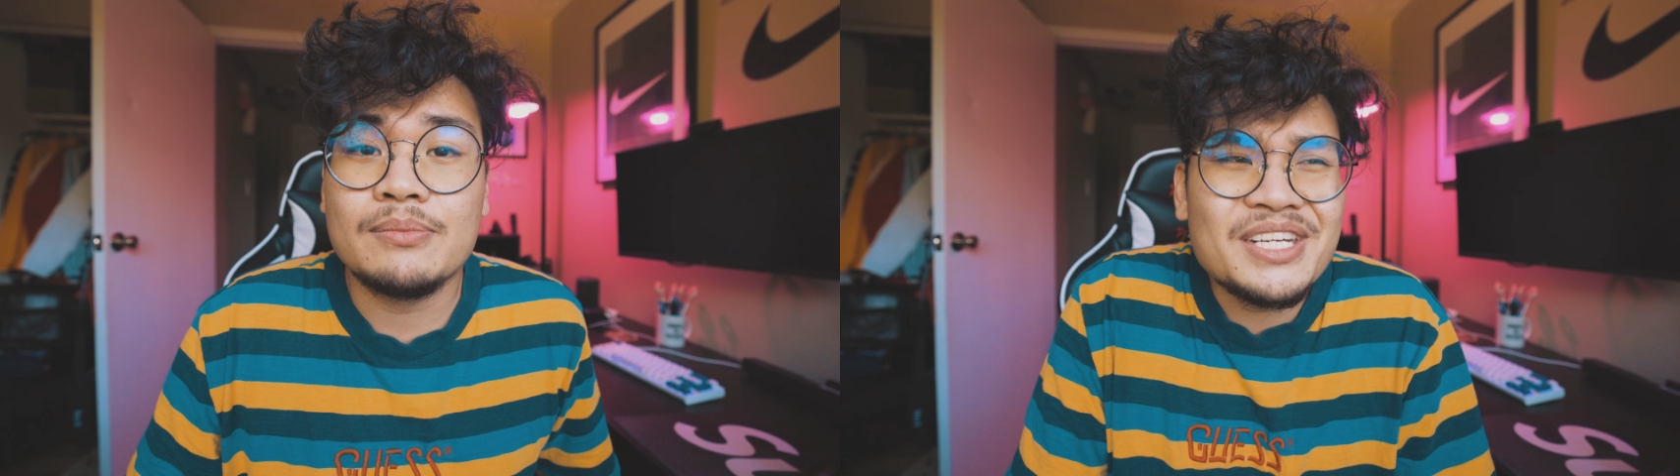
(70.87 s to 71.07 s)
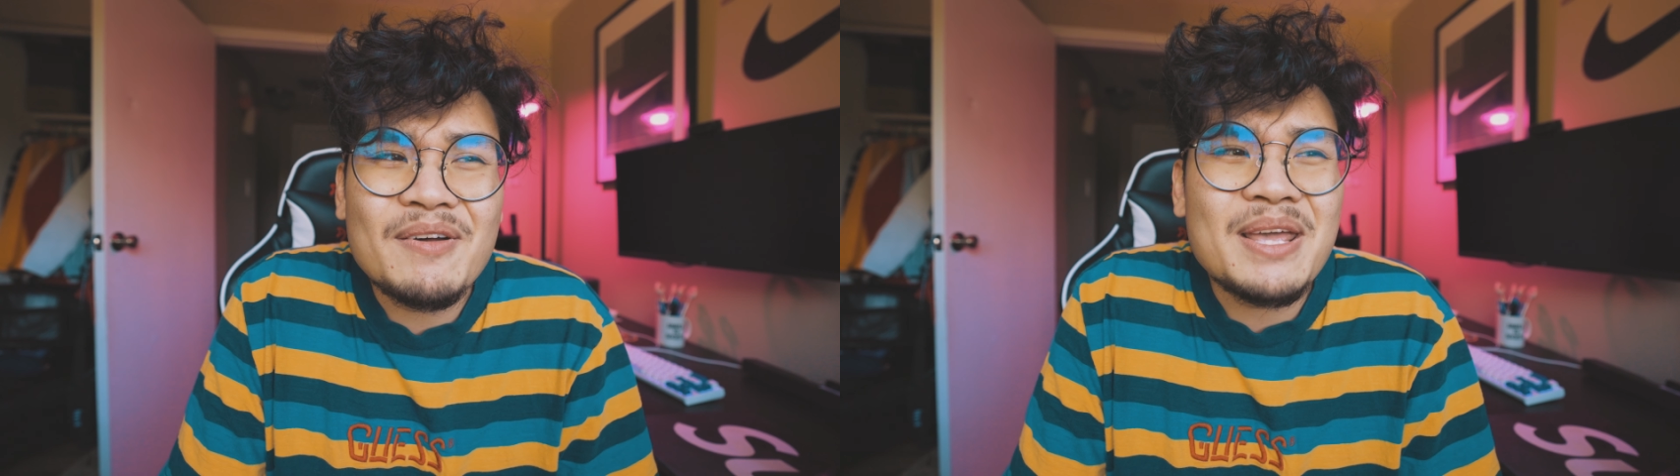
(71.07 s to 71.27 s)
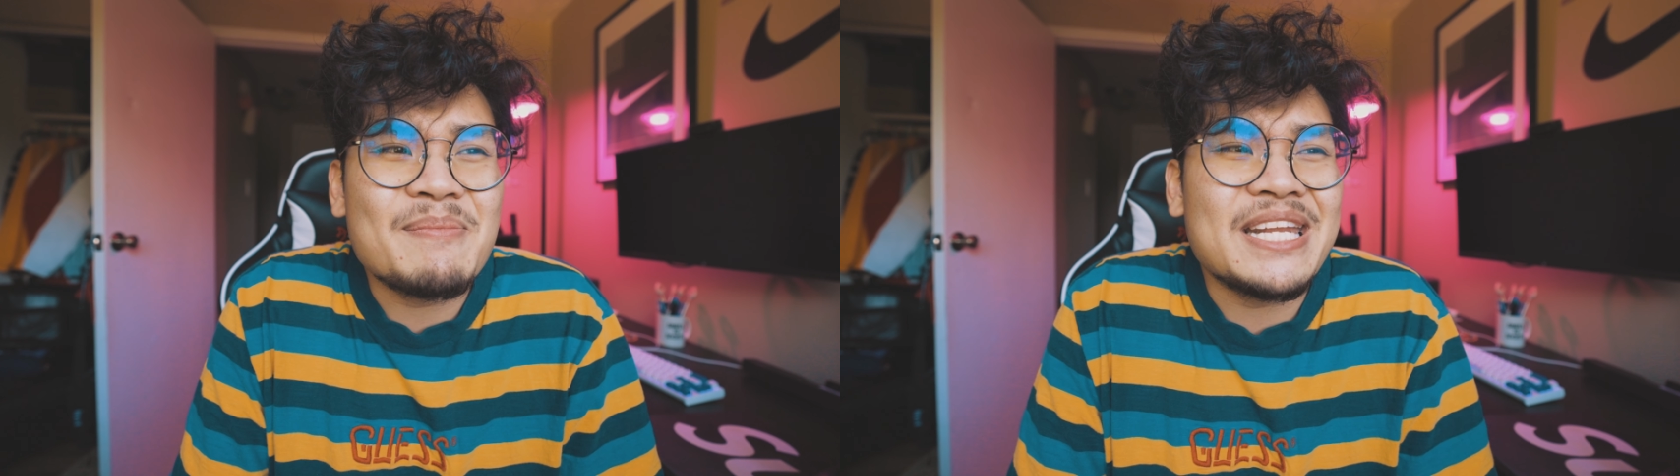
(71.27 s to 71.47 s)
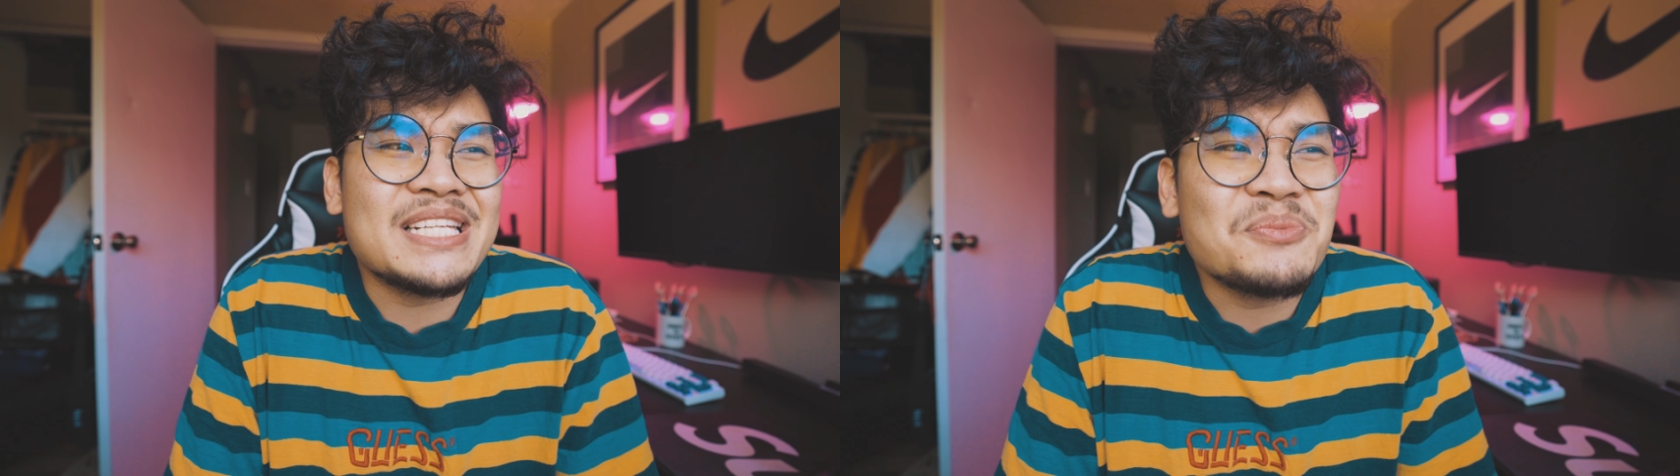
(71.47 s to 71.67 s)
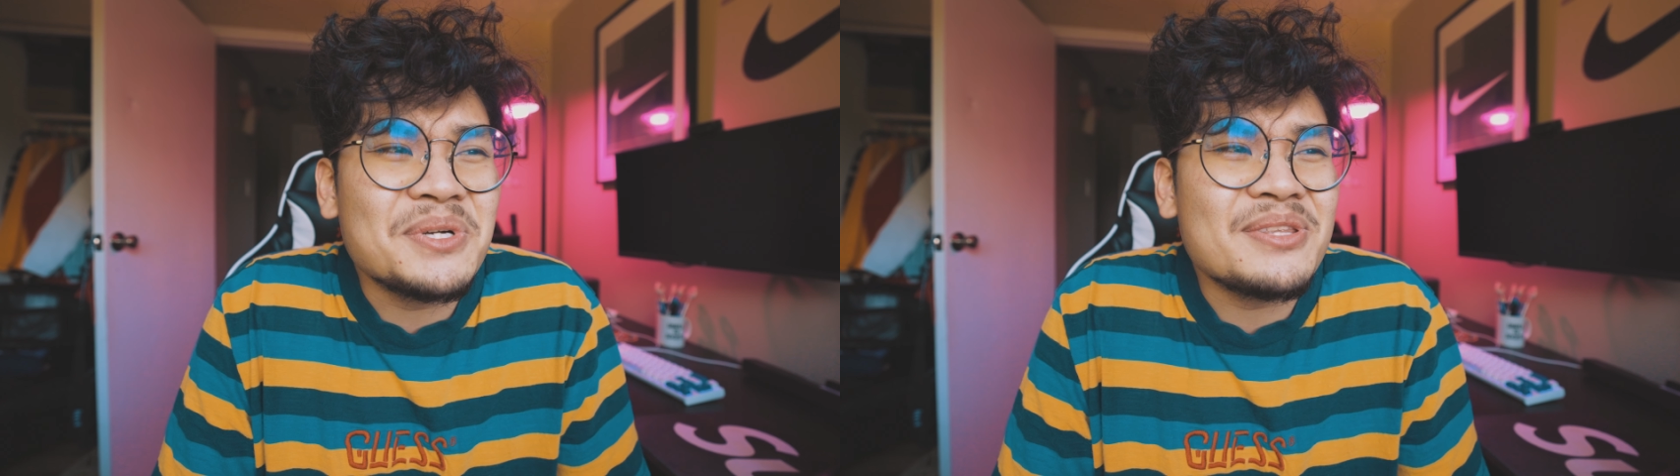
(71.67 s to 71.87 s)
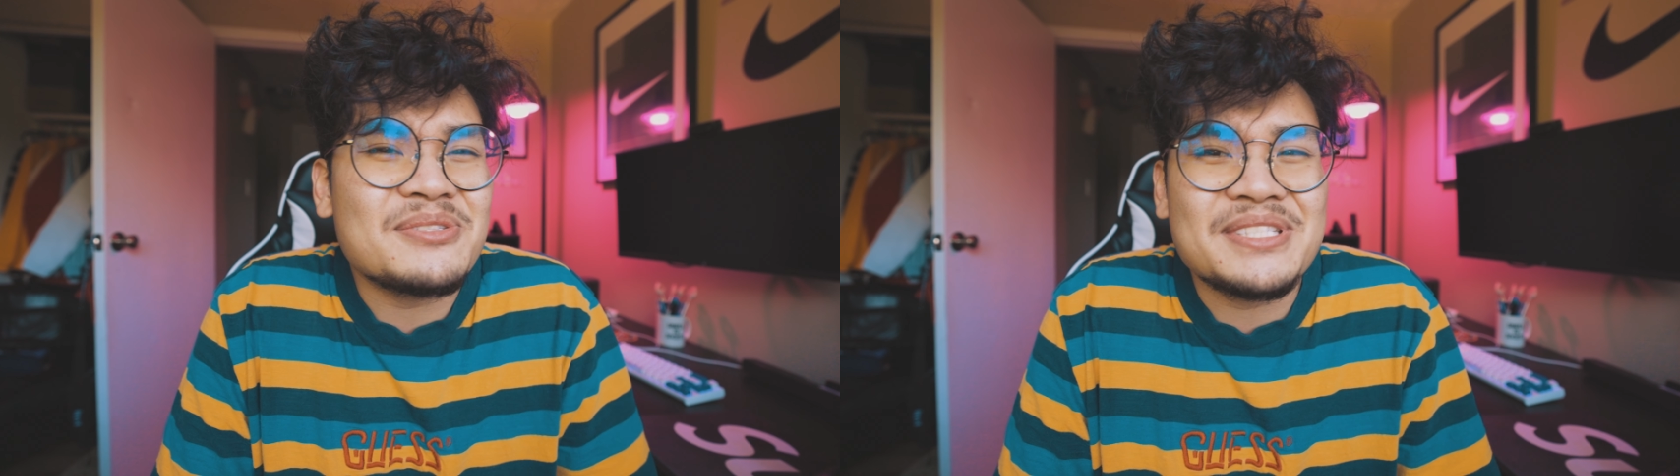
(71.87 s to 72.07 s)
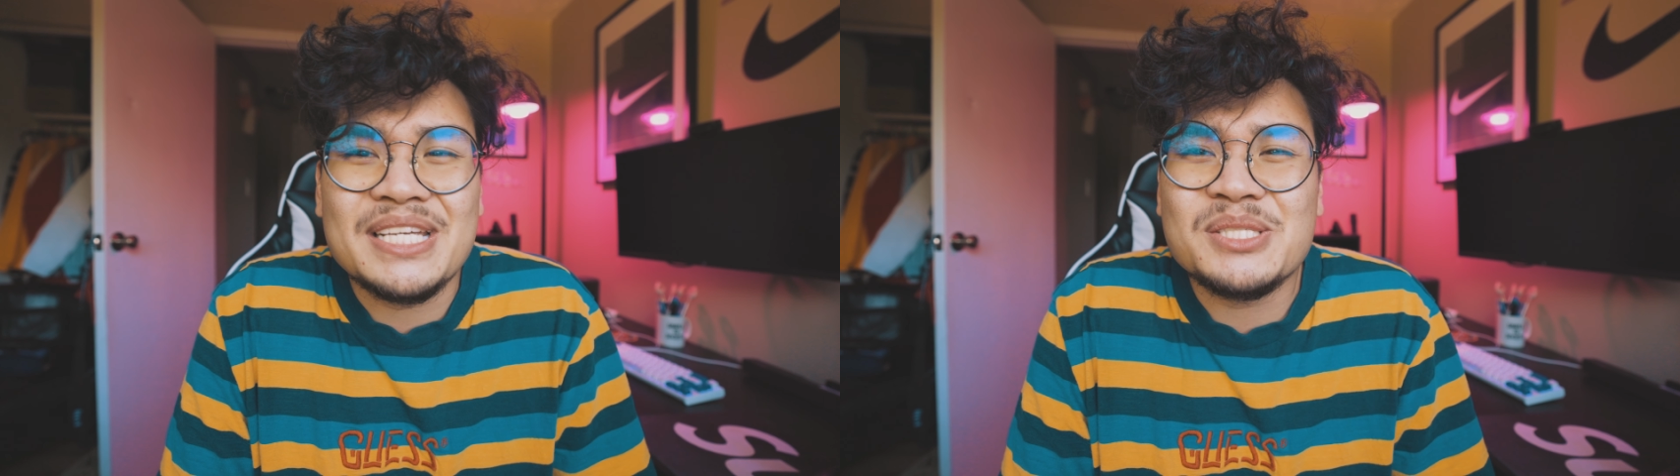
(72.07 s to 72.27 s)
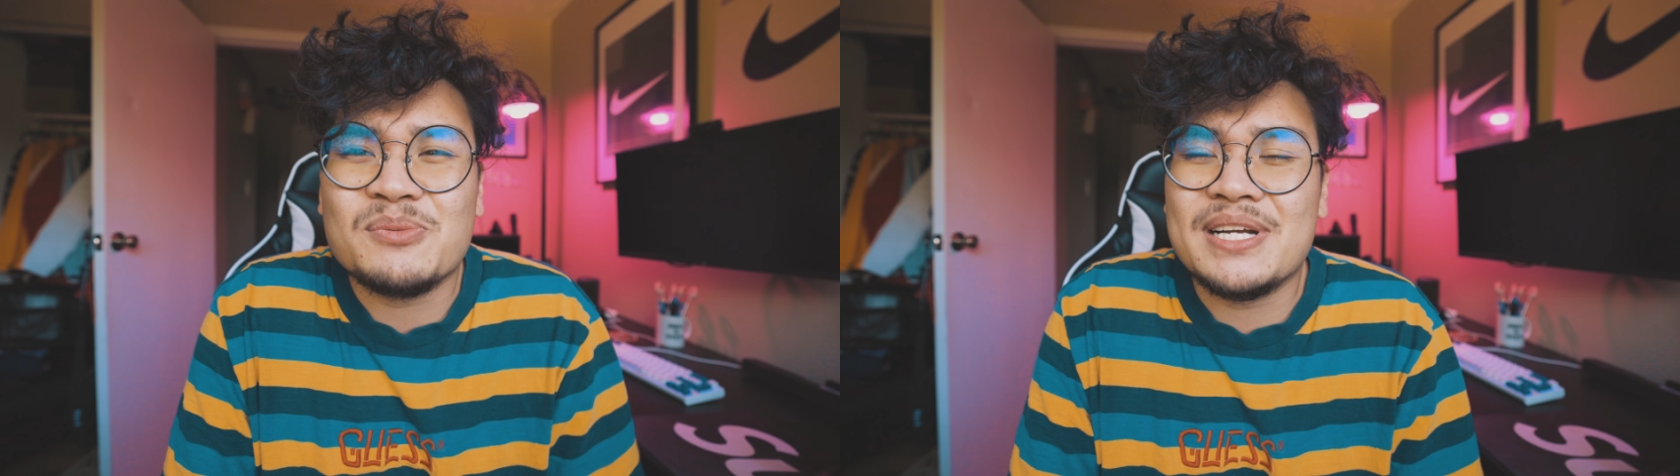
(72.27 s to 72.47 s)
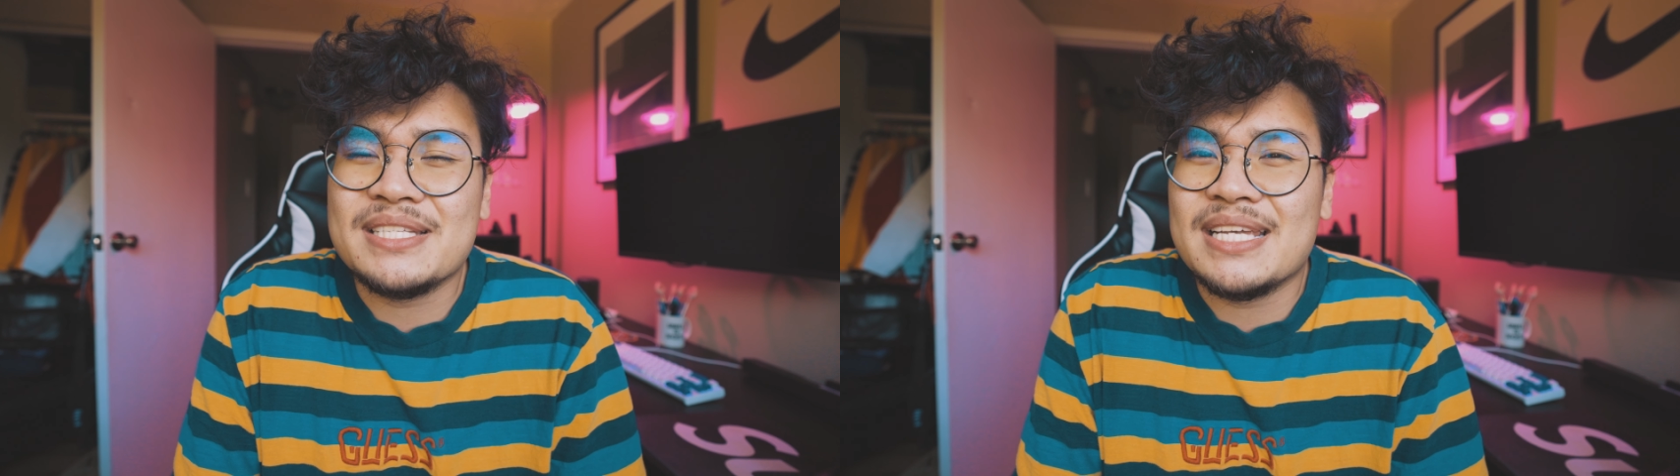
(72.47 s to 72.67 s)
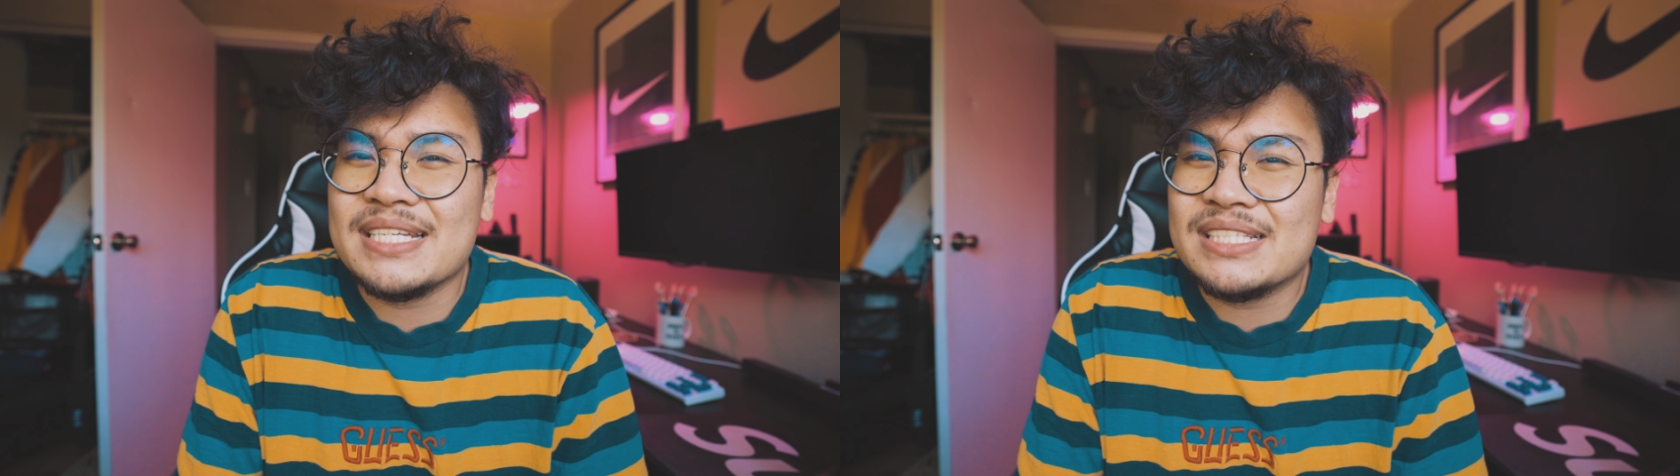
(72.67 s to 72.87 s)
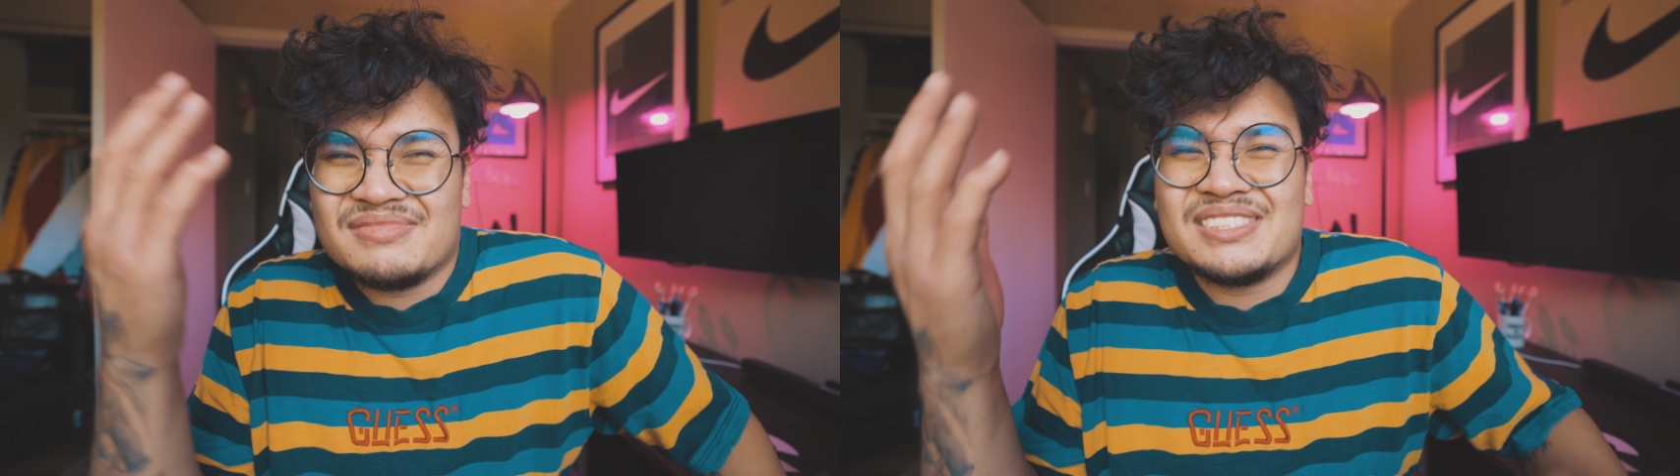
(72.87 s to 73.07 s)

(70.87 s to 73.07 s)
You know what I mean? It's one of those things where it's like,